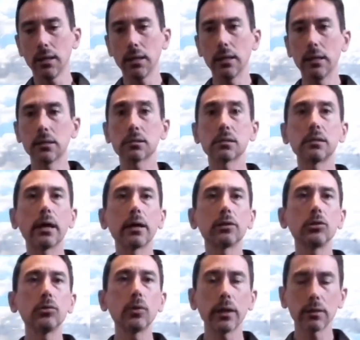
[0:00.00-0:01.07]
is that
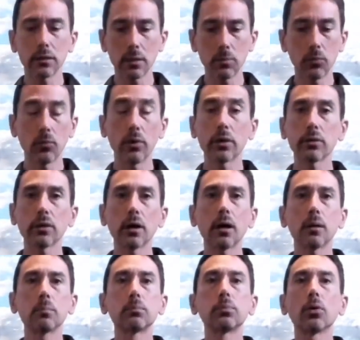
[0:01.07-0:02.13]
you end up with a
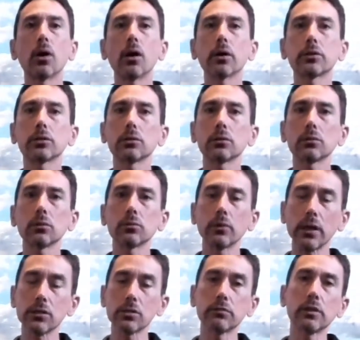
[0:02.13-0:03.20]
broader
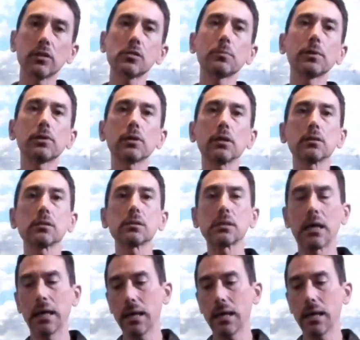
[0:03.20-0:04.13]
range of experience.